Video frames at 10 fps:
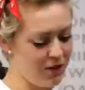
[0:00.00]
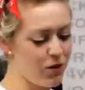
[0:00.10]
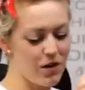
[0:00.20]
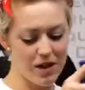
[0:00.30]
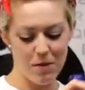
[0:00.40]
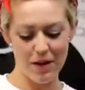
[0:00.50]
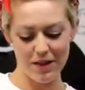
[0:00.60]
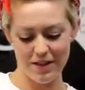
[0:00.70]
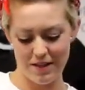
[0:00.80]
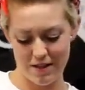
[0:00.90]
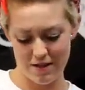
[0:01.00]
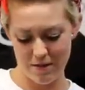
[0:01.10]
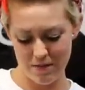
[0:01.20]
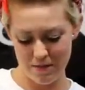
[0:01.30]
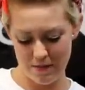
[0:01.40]
cool thing about this
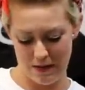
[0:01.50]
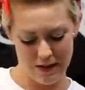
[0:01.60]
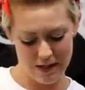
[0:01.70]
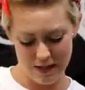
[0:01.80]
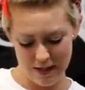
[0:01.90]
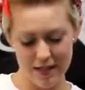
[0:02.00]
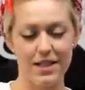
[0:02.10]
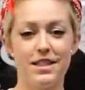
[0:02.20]
system is